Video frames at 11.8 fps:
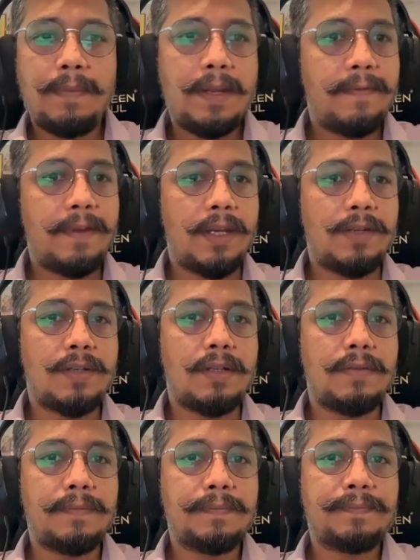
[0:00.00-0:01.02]

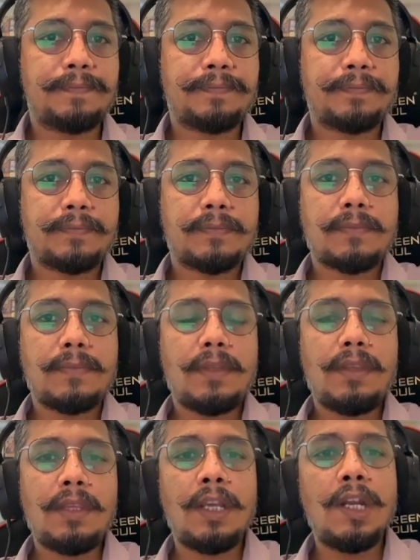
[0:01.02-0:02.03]
definition.
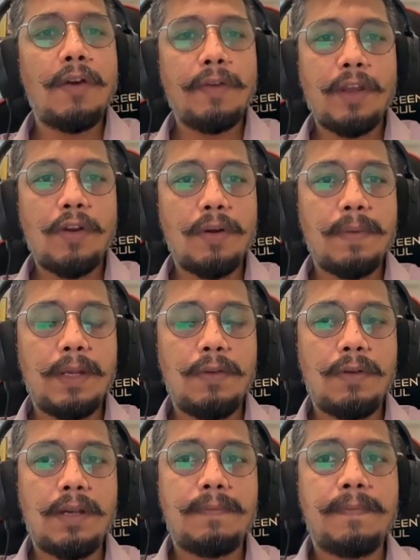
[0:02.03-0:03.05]
Now record by
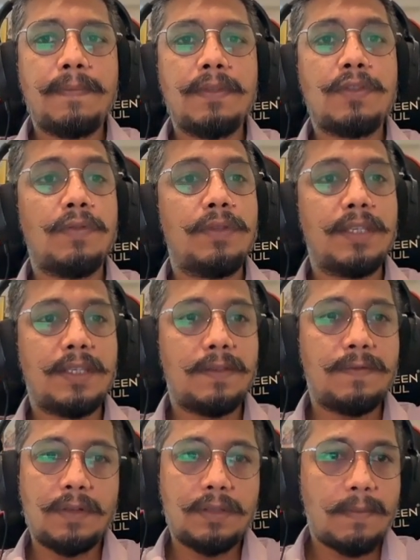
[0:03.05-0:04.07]
lookup, so this is
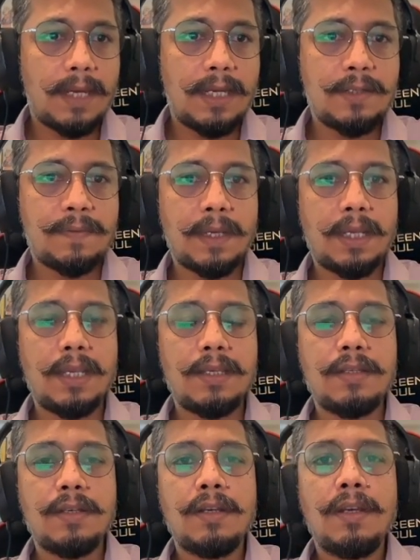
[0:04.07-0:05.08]
for the managed
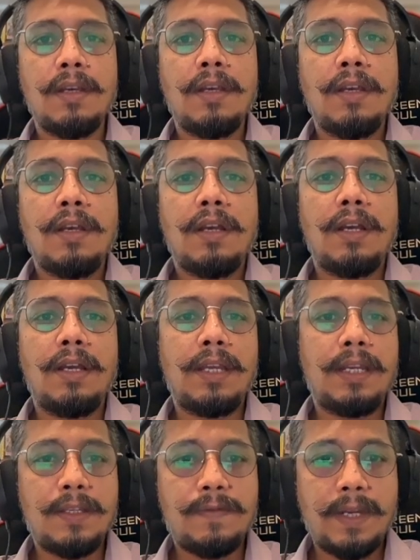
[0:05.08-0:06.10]
package.
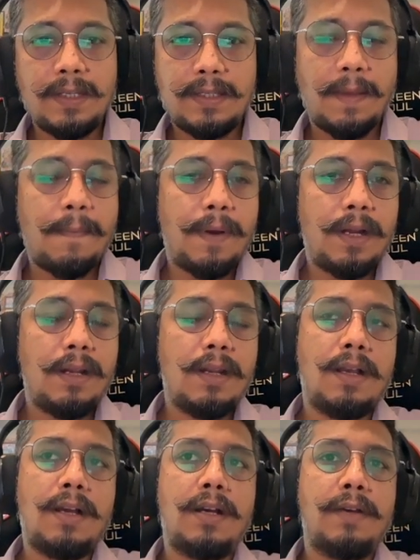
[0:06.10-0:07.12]
It is very simple
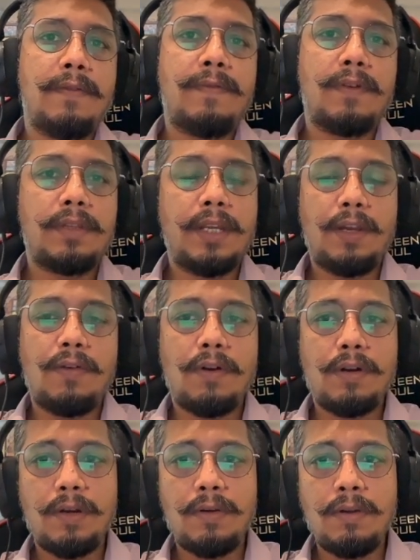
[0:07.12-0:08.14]
for the
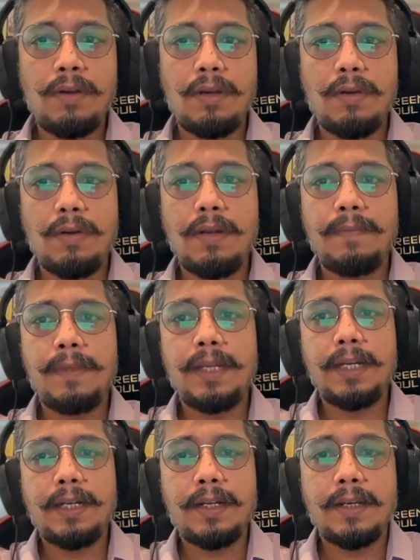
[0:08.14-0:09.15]
record rollup
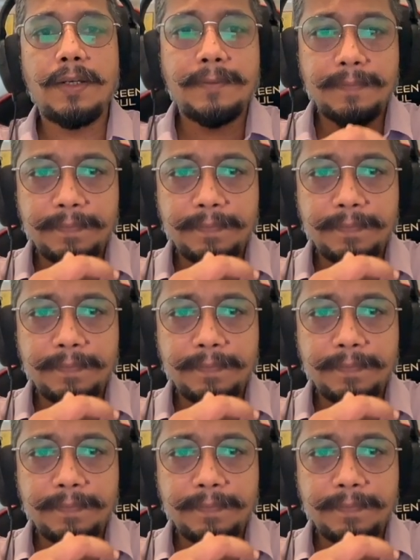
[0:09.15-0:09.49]
that